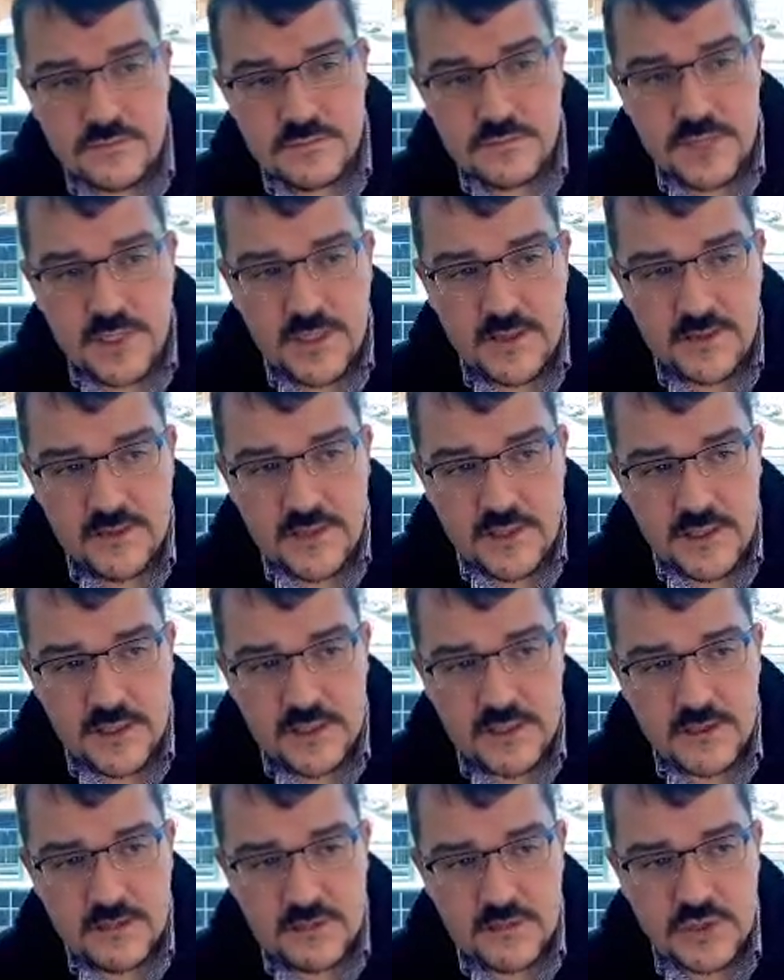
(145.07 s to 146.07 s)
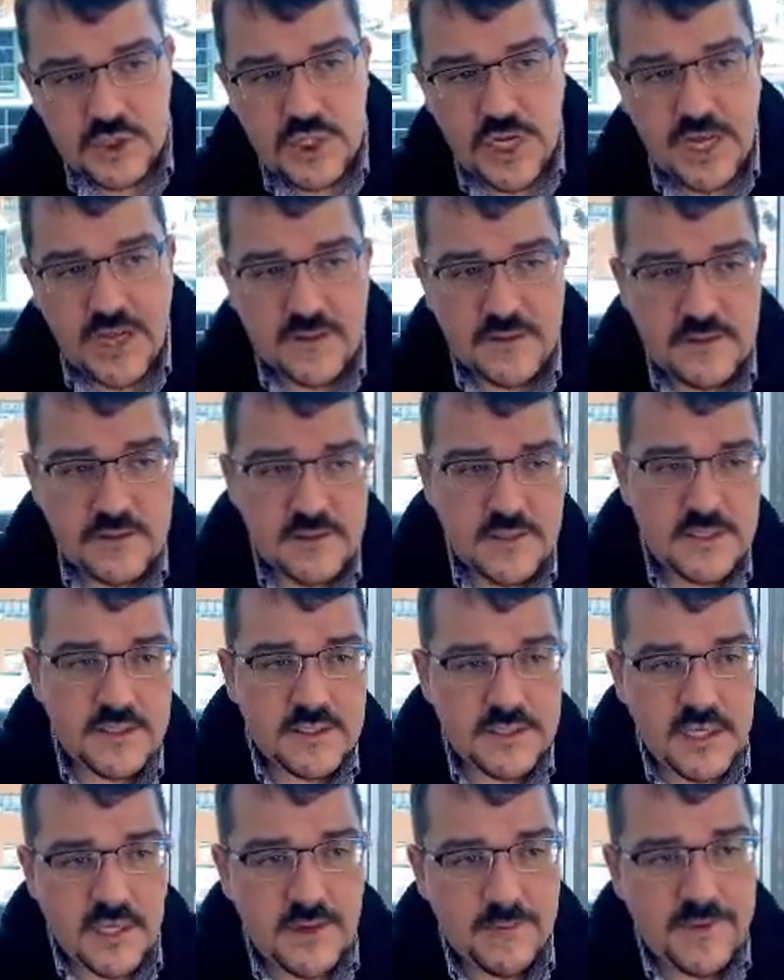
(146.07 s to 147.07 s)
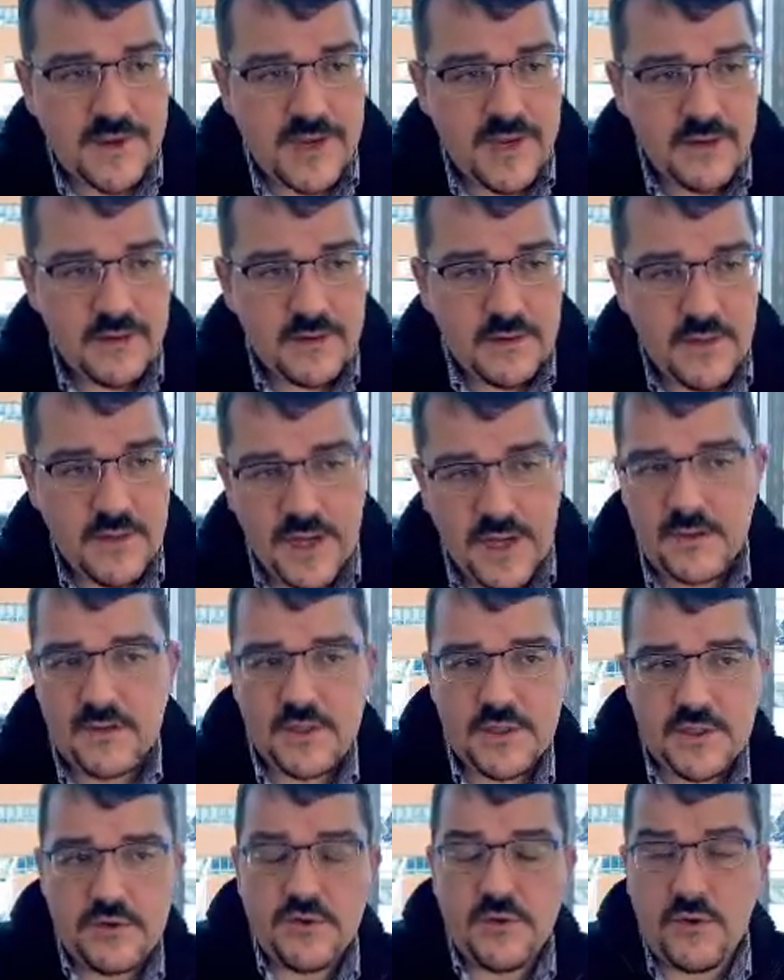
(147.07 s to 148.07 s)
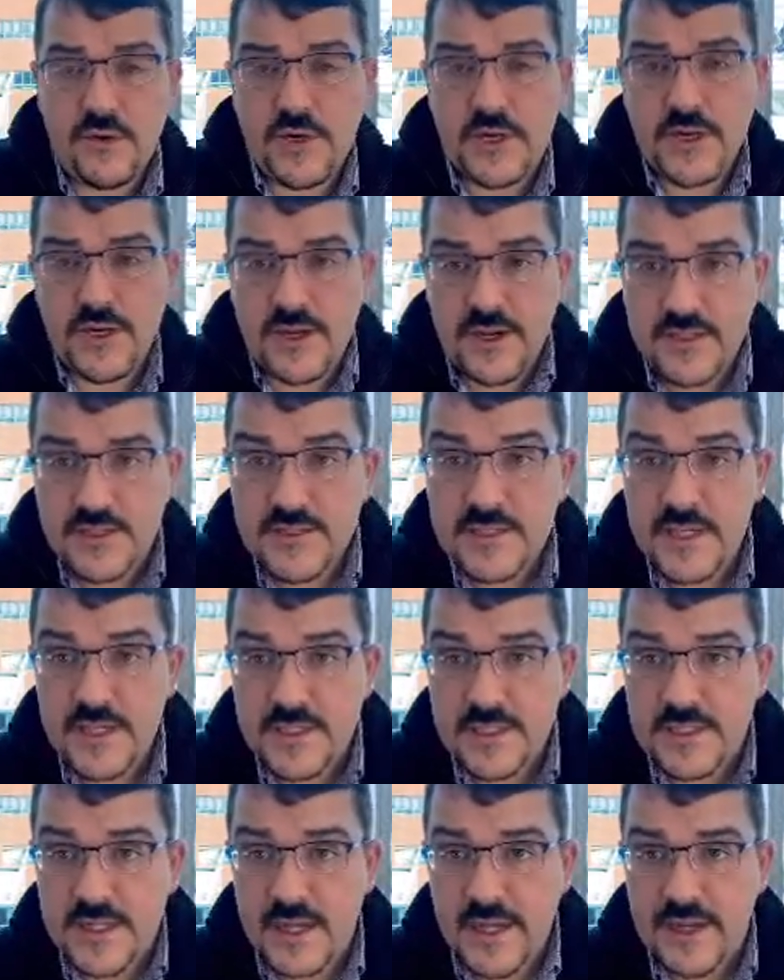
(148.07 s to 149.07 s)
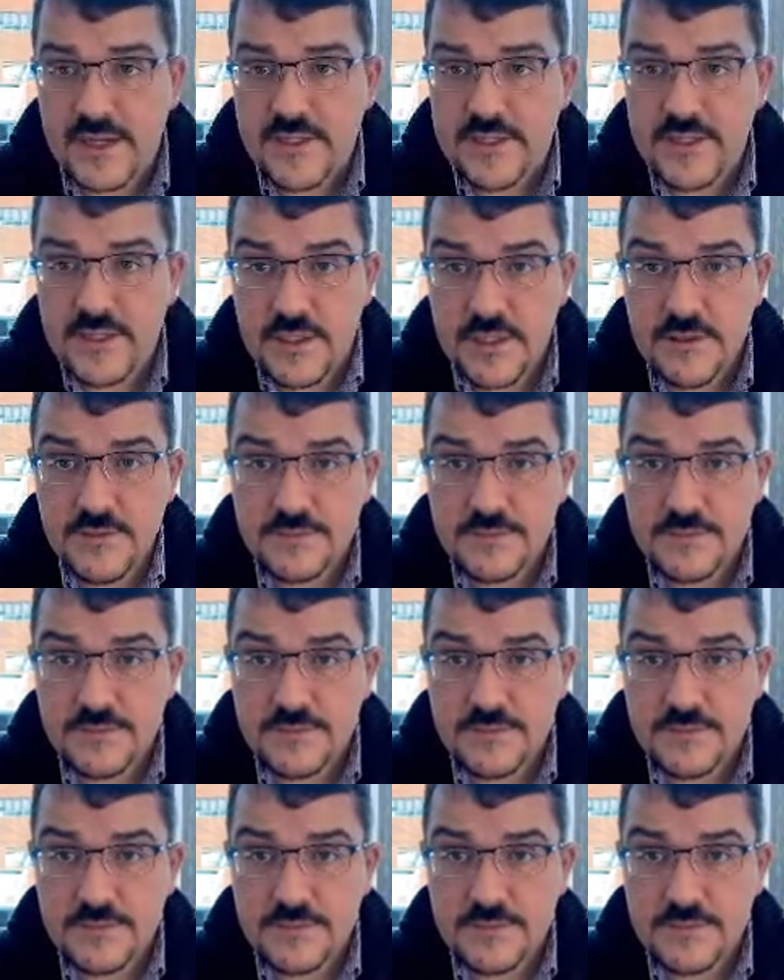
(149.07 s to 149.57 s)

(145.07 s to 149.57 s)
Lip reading: in the chat in Top Hat, how do you organize a text?